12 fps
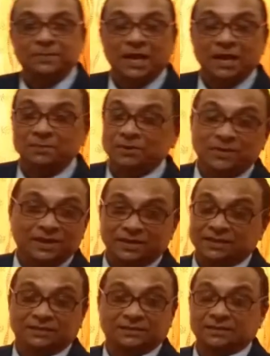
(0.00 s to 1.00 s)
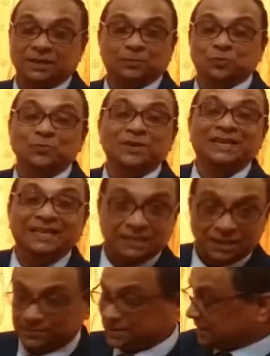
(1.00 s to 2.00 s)
time even is up to millionth
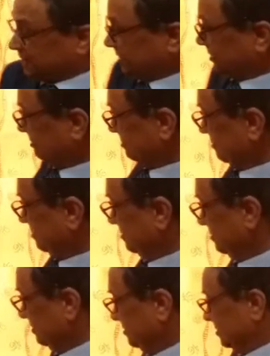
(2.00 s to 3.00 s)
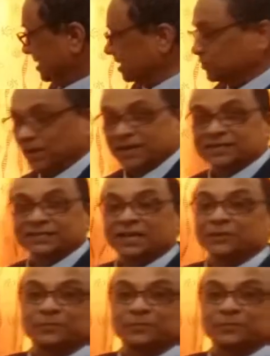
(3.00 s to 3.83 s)
of second. That's why it is not